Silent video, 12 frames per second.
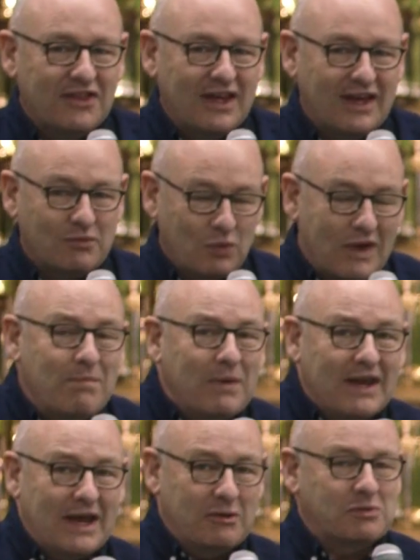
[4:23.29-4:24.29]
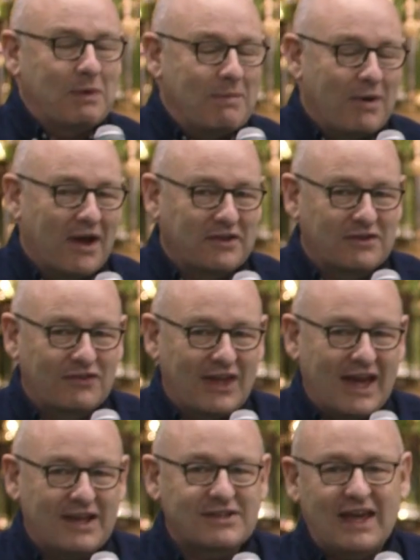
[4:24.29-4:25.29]
that we've been able to be part of
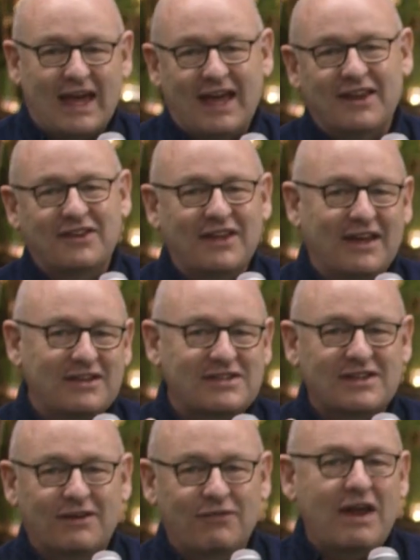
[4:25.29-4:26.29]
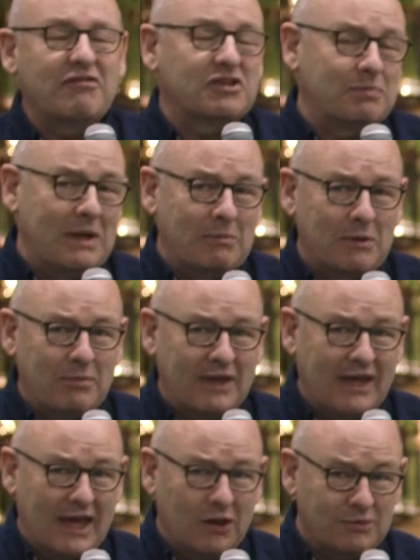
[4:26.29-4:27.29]
that and that various people are
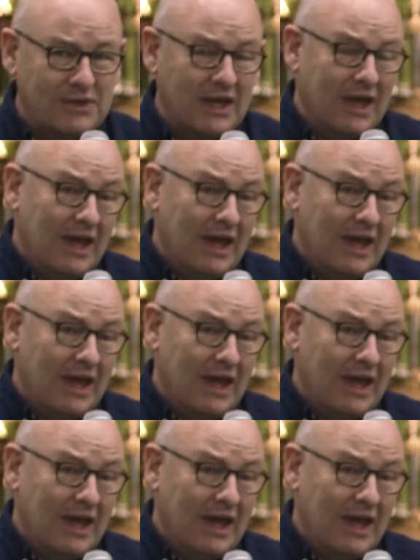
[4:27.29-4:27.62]
being helped.